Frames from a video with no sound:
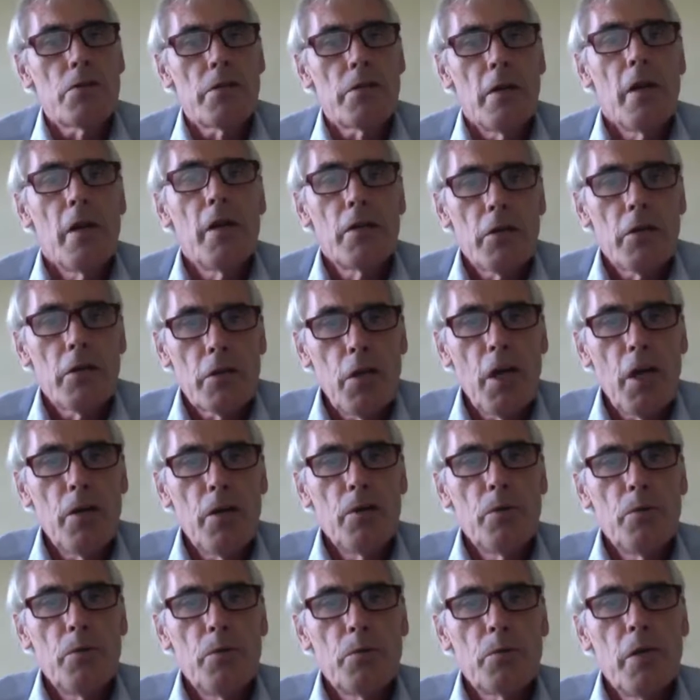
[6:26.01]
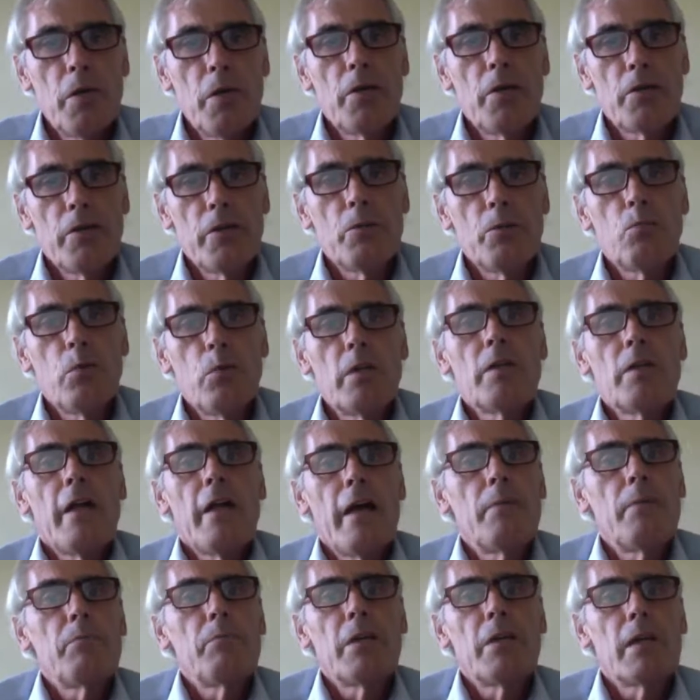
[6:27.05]
code that will
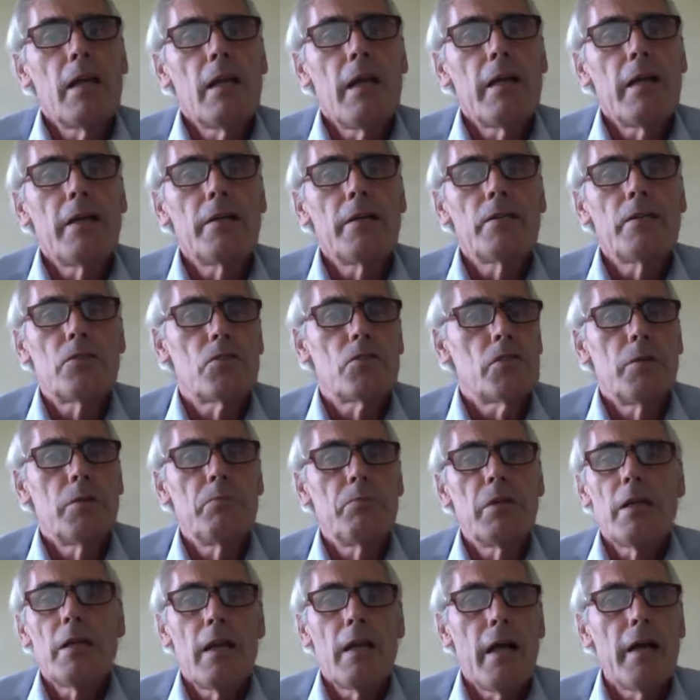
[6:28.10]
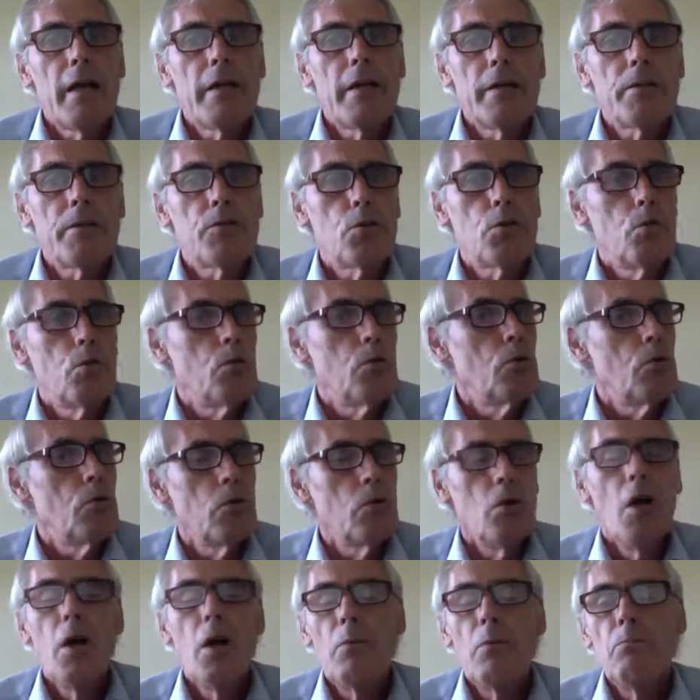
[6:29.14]
emulate, simulate, or
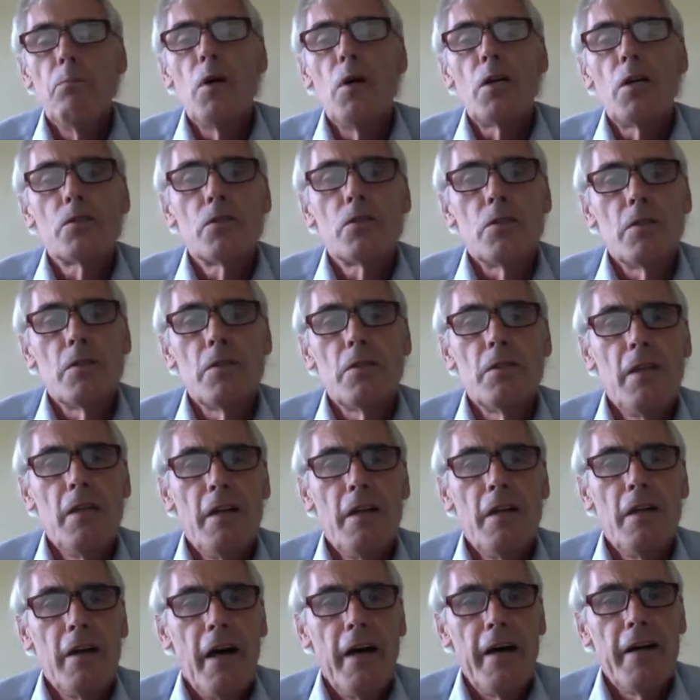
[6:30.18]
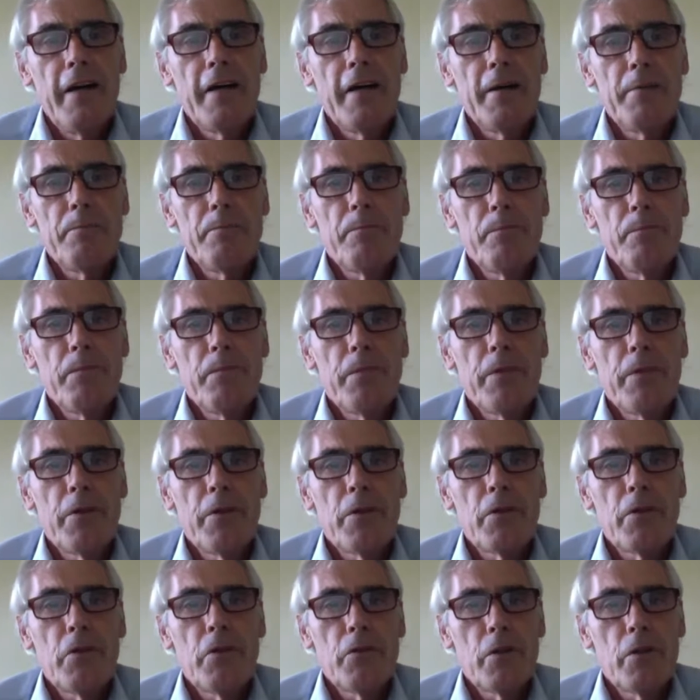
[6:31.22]
model
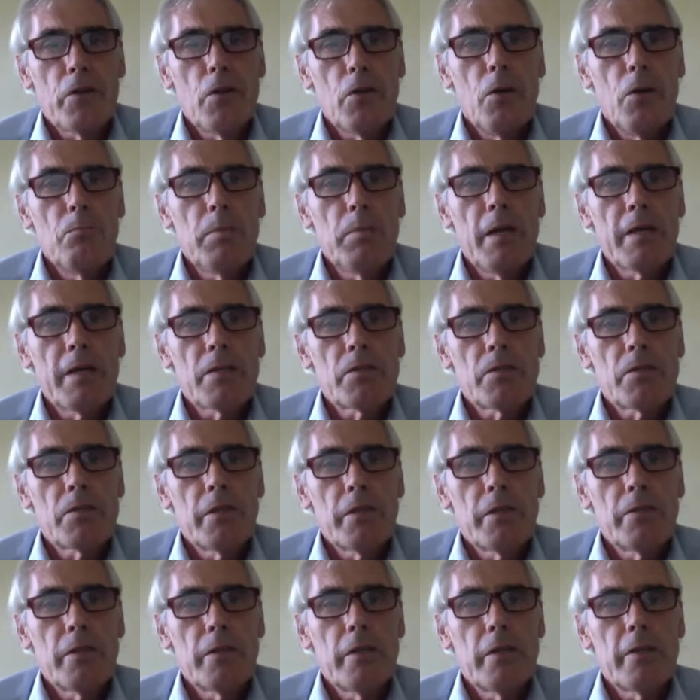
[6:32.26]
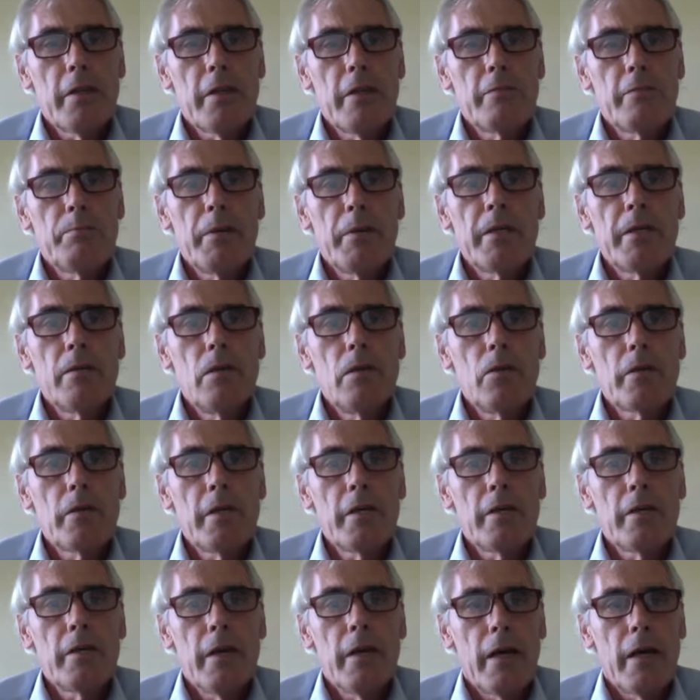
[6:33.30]
the complex thing that they've been
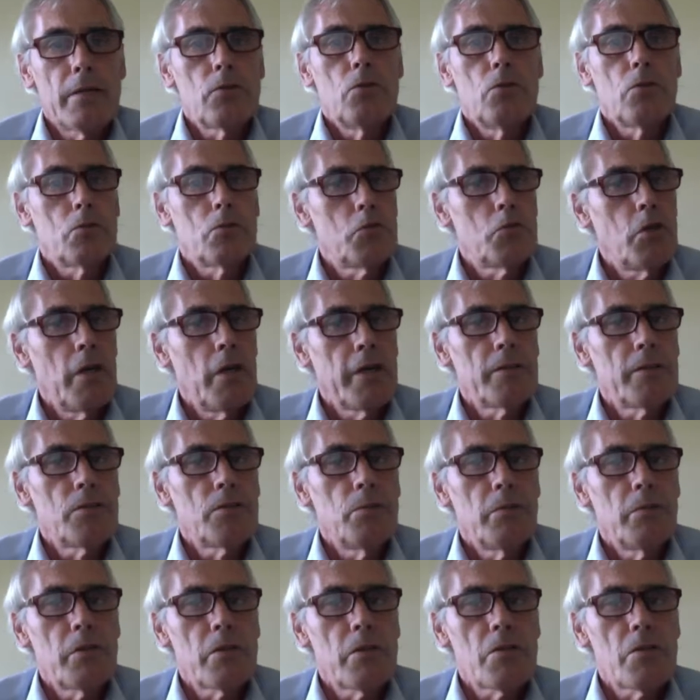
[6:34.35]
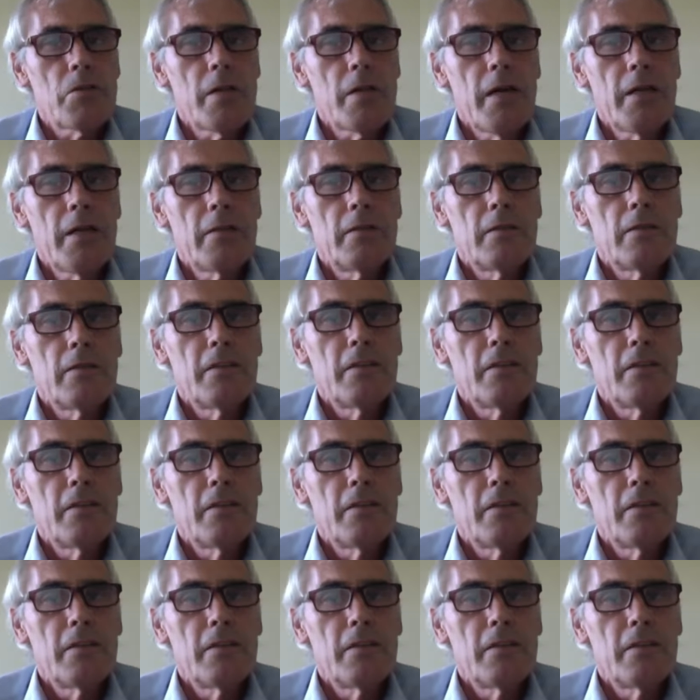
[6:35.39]
looking at or trying to understand.